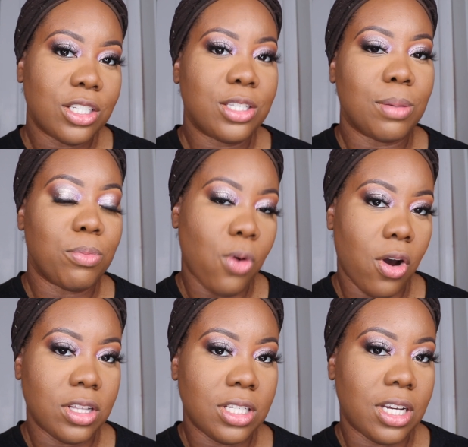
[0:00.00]
some
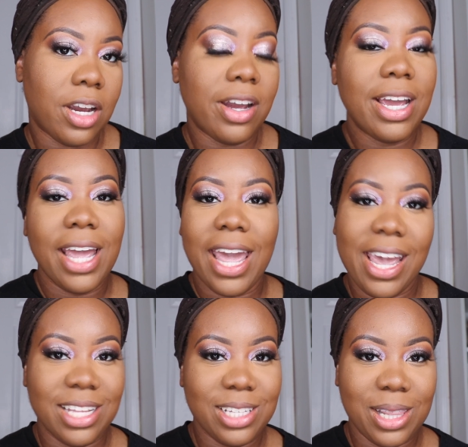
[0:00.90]
bronzer,
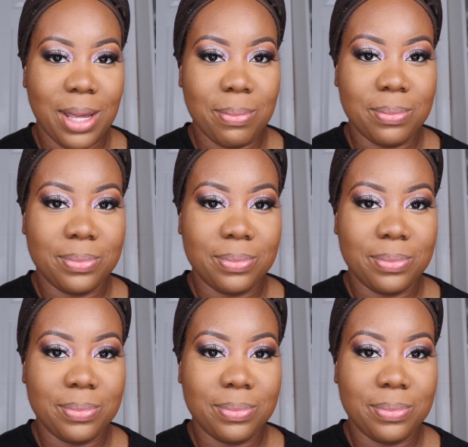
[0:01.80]
and a lip.